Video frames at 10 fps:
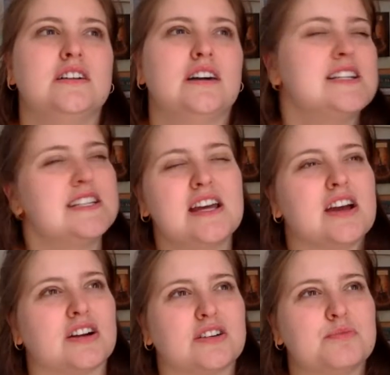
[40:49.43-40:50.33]
I don't
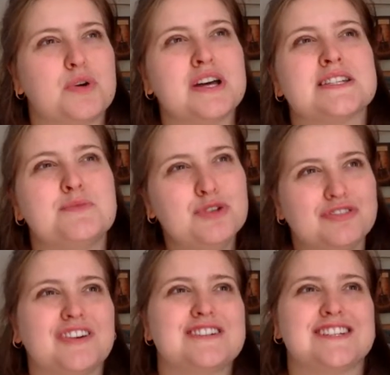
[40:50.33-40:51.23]
know. But it's more
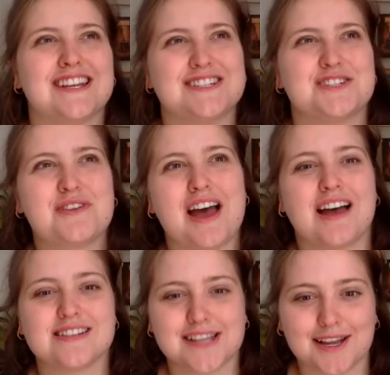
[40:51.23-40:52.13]
fun to then do it
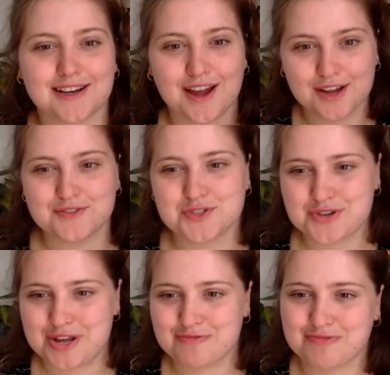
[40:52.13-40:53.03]
as like a live
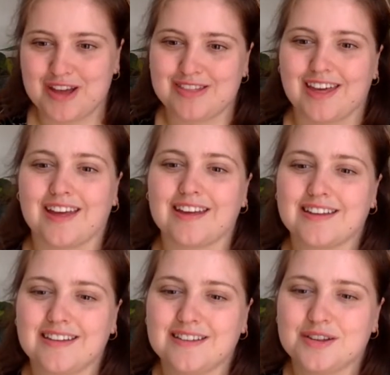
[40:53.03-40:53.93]
stream, I think.
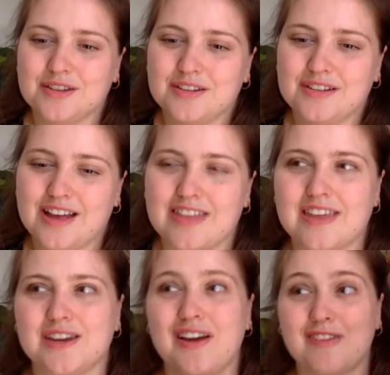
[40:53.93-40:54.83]
And
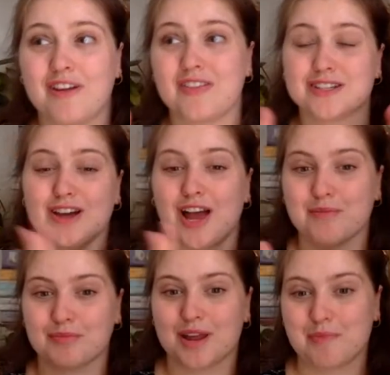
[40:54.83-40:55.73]
then you have like the
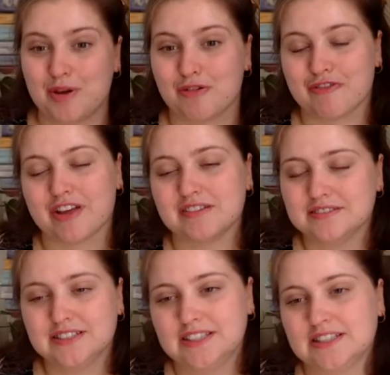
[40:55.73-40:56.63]
time limit of it.
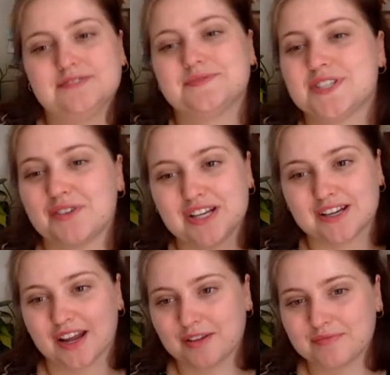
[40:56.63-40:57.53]
So I
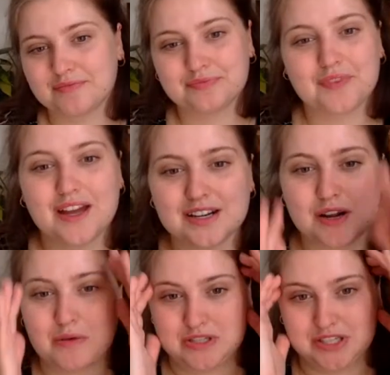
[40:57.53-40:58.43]
don't know. I don't
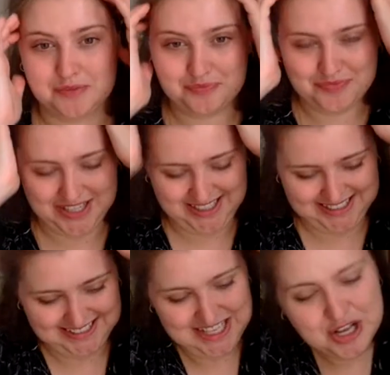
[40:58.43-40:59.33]
know what to
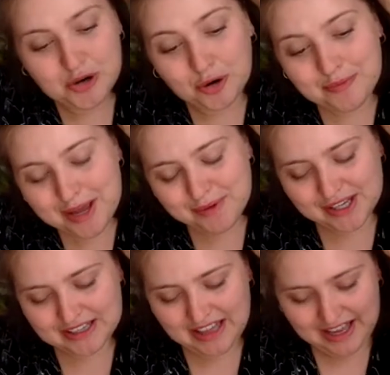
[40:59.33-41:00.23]
do. Or
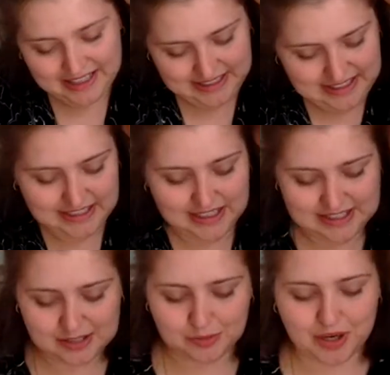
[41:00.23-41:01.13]
maybe like in an
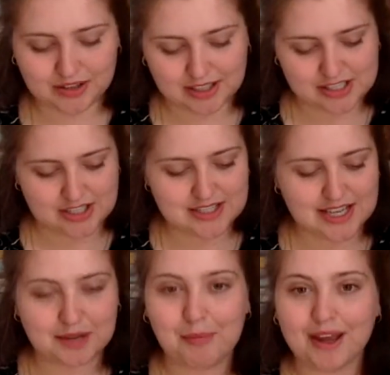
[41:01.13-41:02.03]
ideal world, they'd just
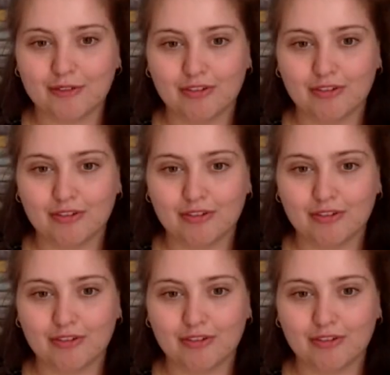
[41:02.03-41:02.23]
like make a